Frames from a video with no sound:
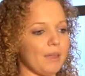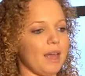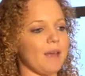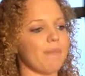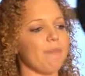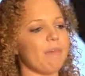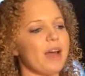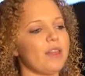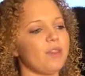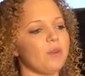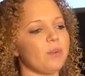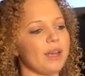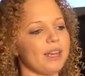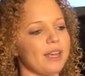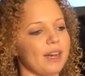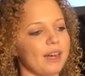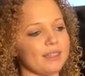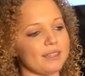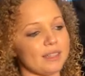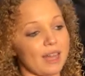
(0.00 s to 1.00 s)
And by the
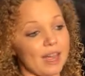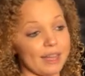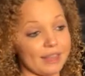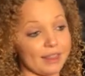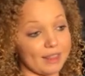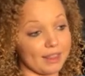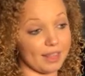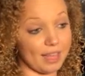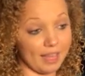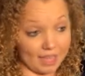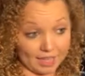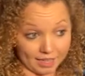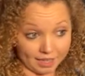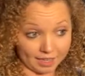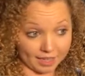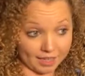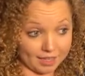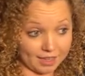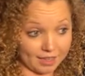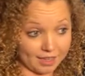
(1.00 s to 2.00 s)
way, guys, I
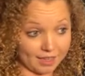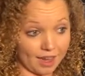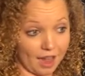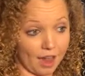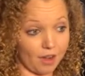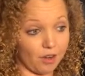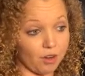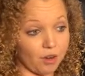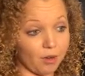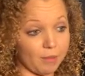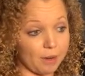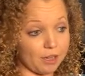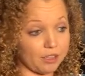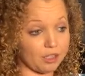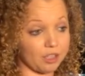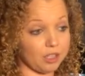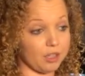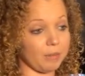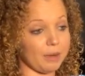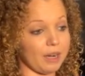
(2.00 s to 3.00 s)
don't know
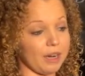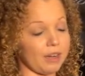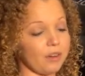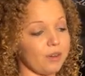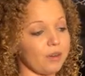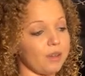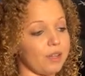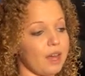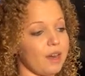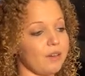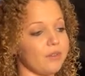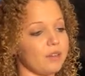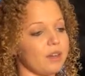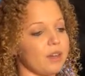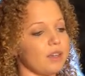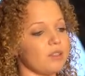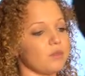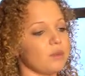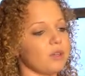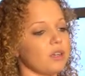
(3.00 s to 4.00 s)
about you, but I know a lot of you
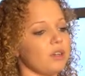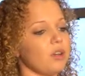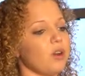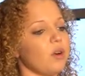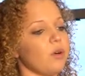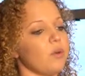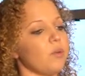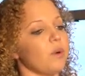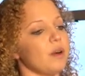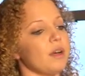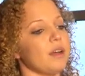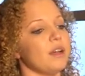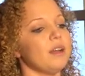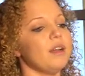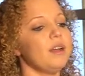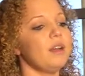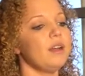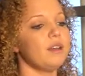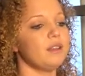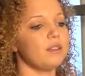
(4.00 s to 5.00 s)
guys want to know
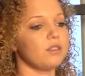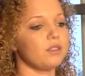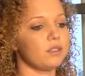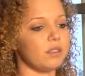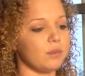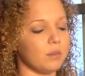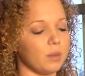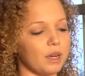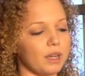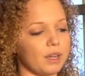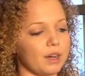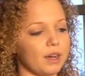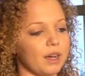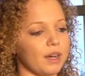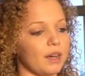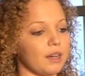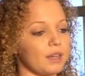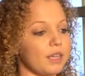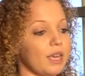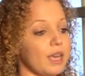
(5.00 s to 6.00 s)
what
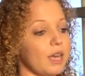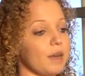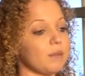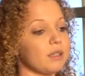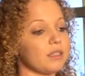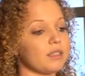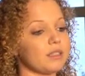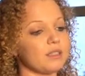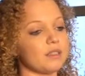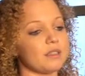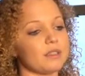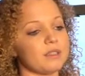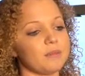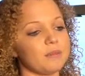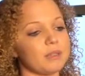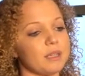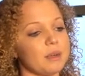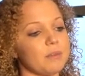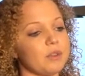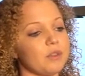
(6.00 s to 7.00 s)
camera
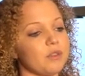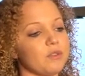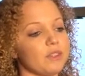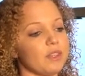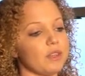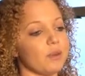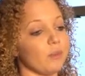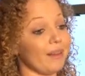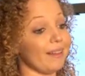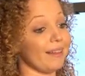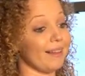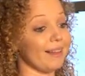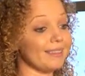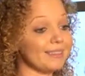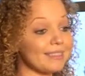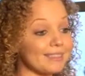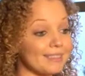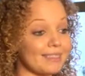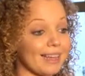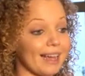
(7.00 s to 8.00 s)
systems I'm using, what
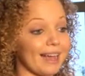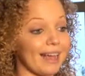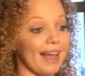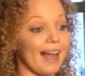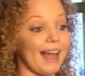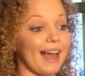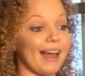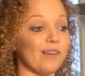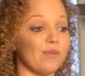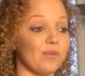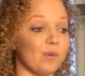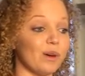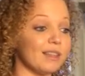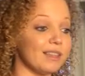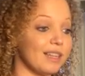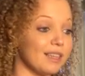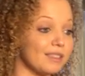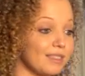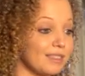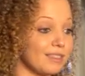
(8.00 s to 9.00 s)
lenses I have,
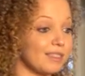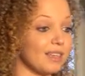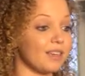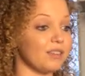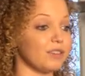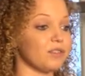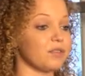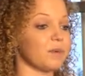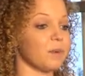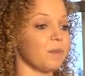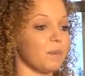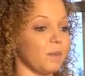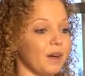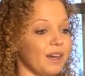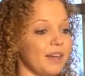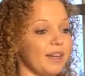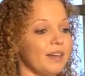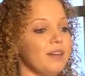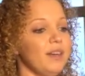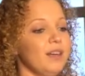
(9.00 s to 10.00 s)
what lenses I use for
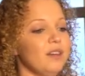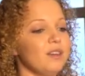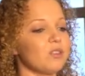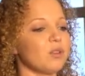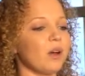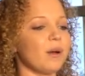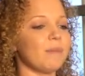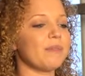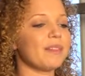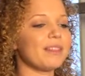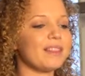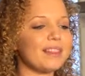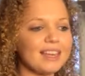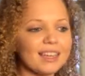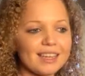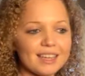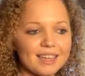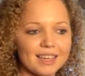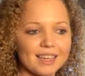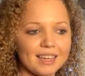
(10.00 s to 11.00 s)
what. So I'm
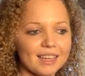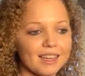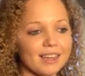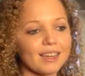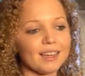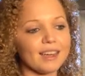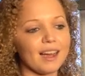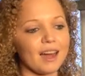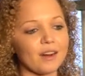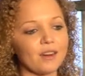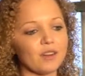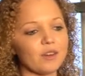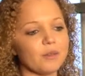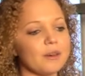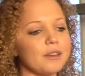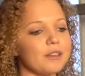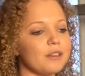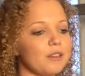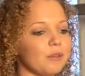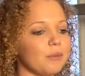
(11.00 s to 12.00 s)
thinking, I don't know
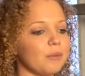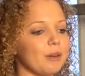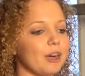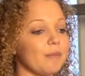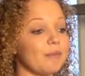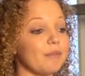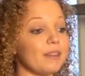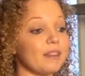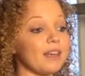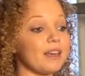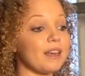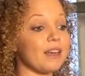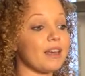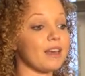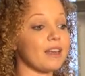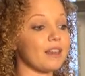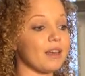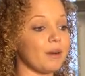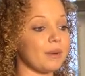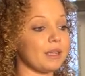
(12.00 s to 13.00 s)
about you, but I'm
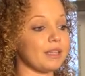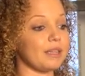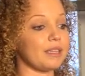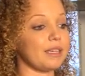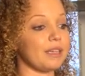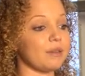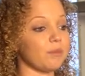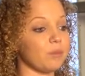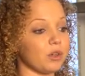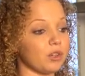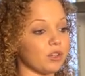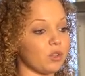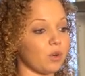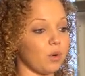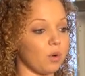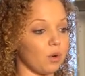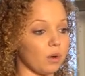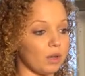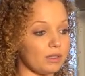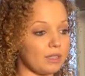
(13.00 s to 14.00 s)
thinking that we lean more
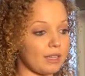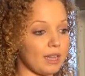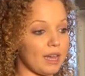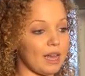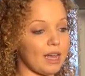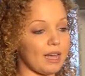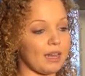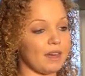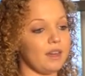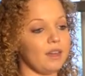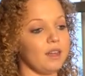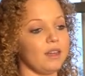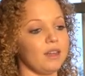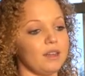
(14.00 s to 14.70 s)
towards that